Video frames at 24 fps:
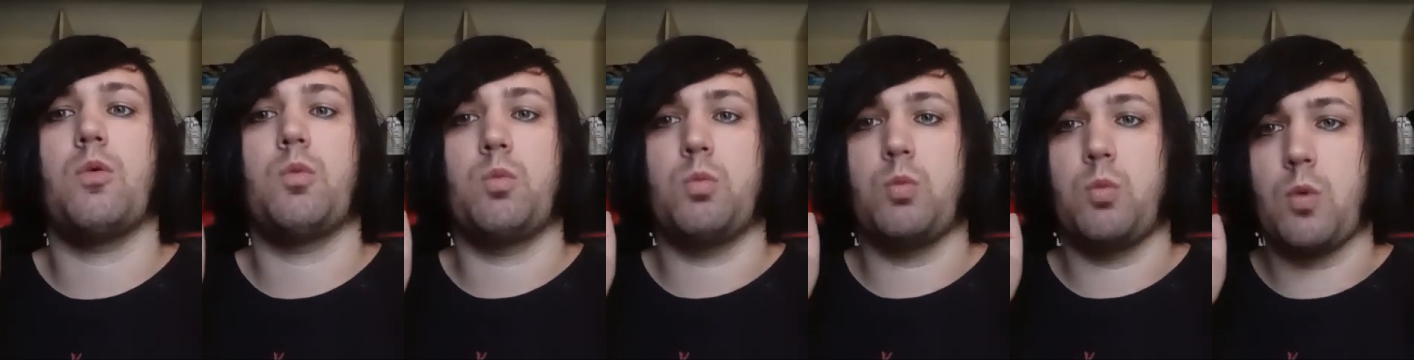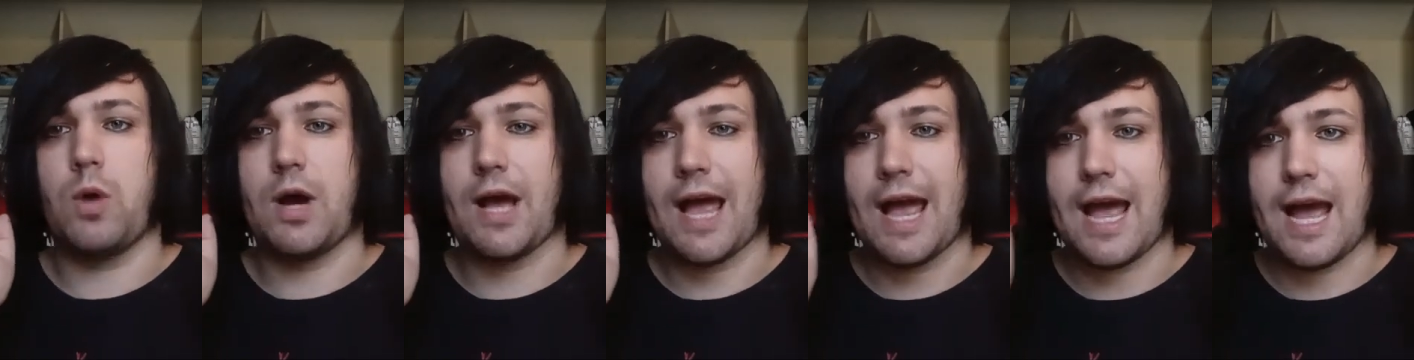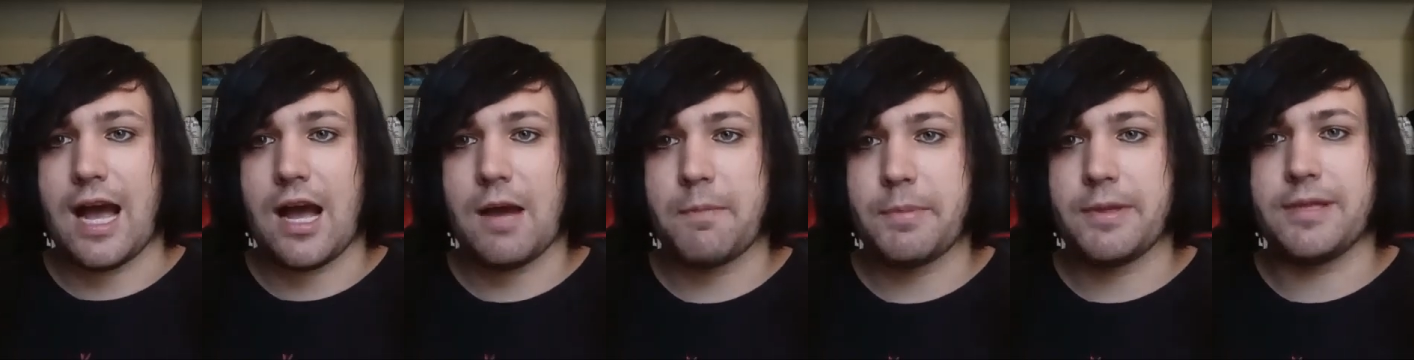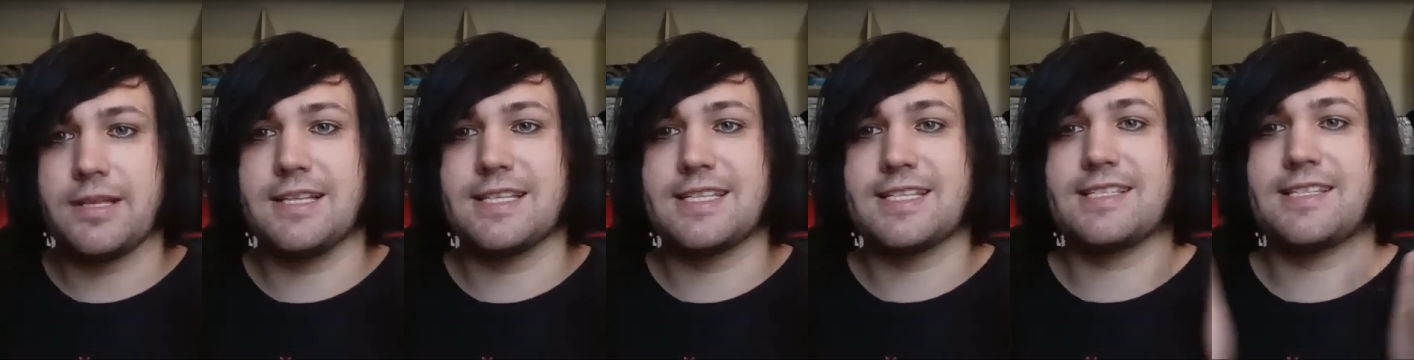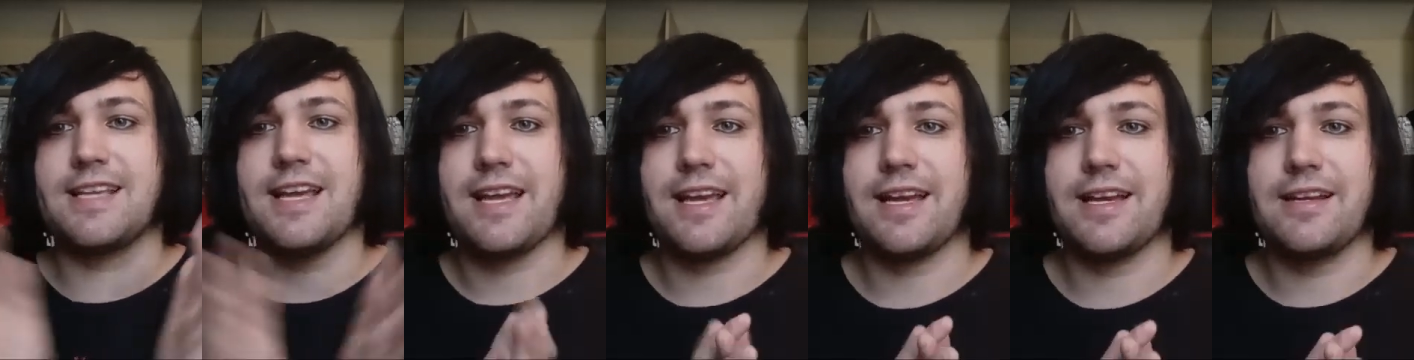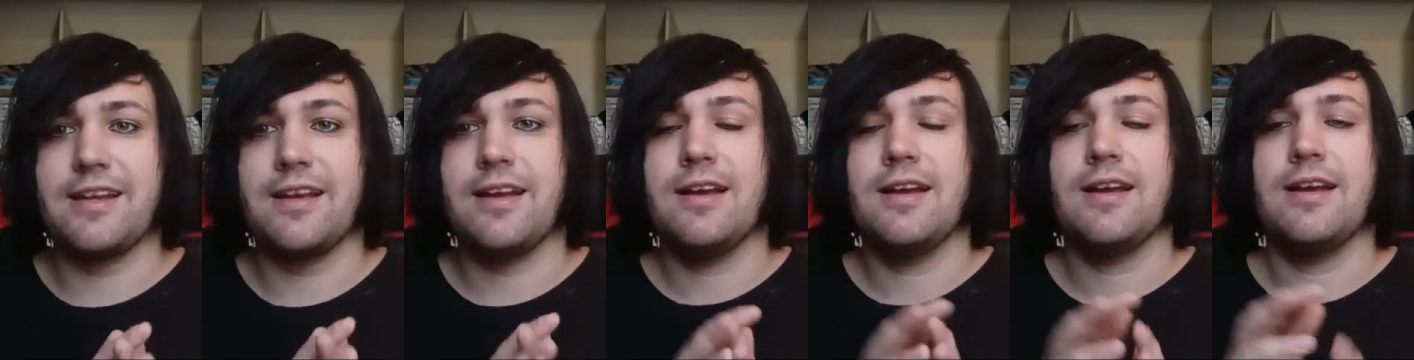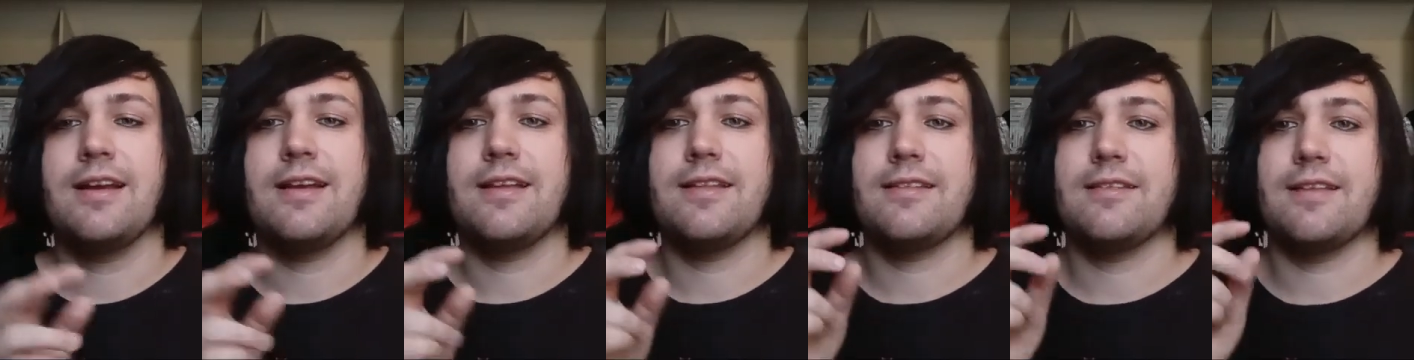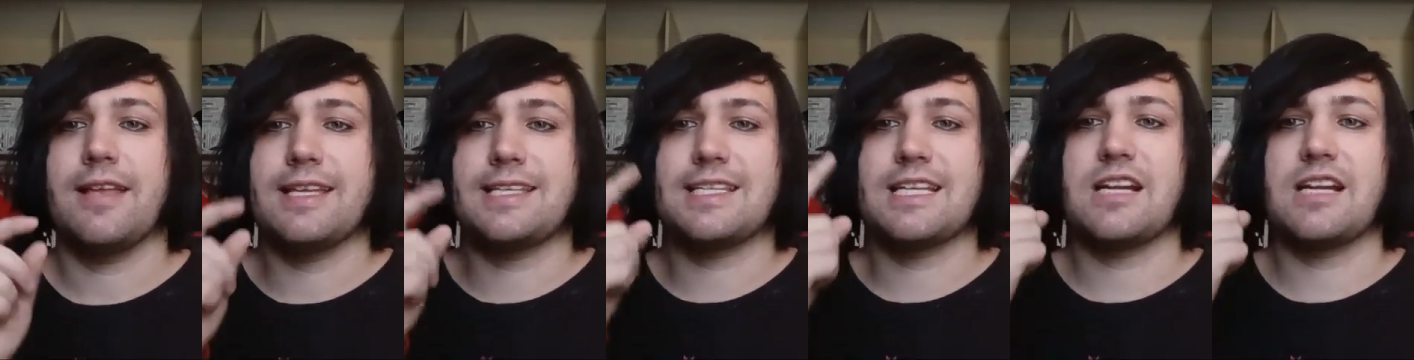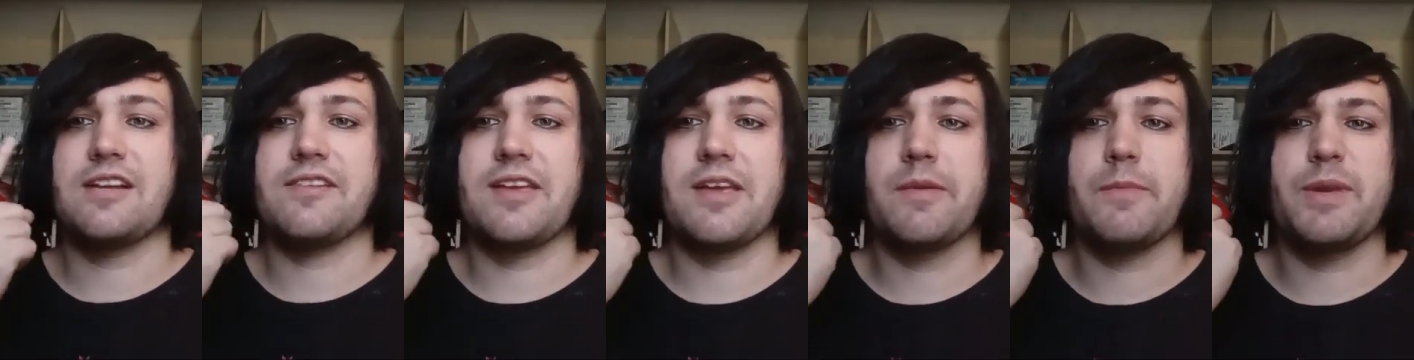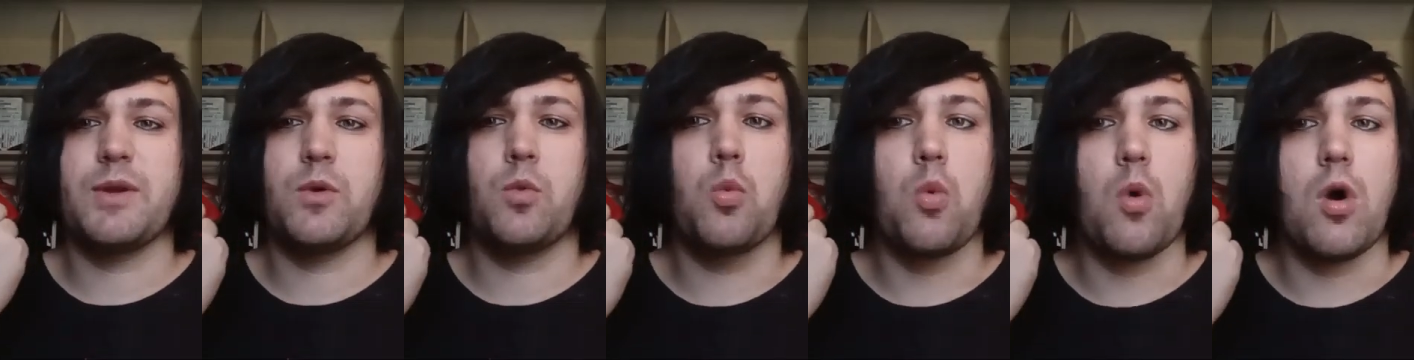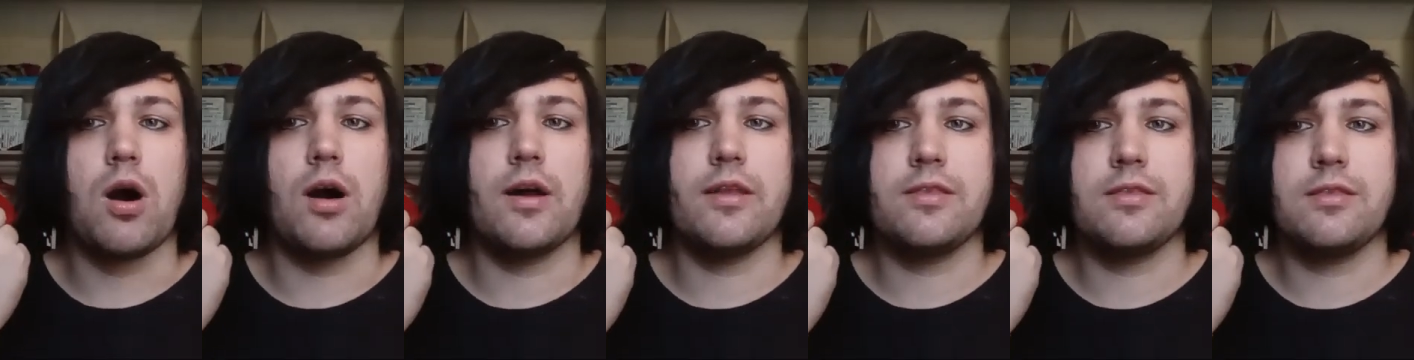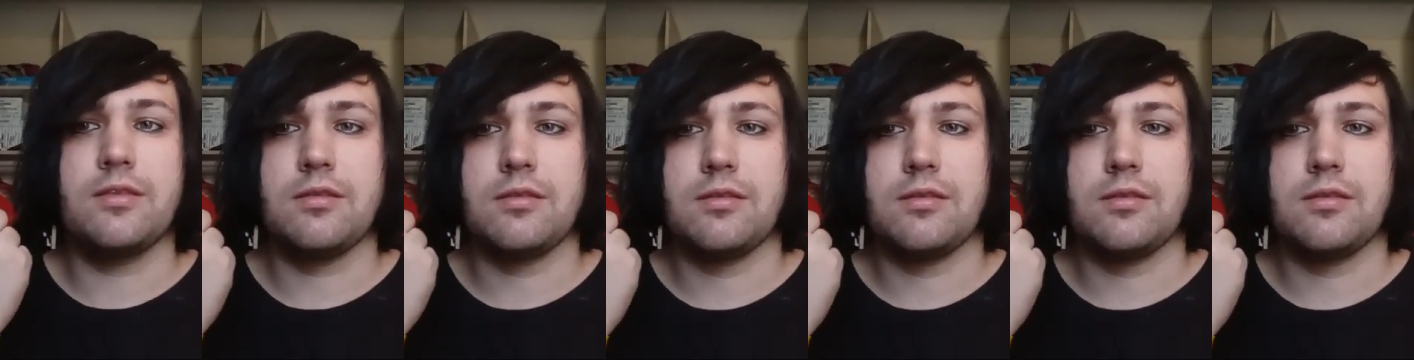what happened instead, instead of giving me one,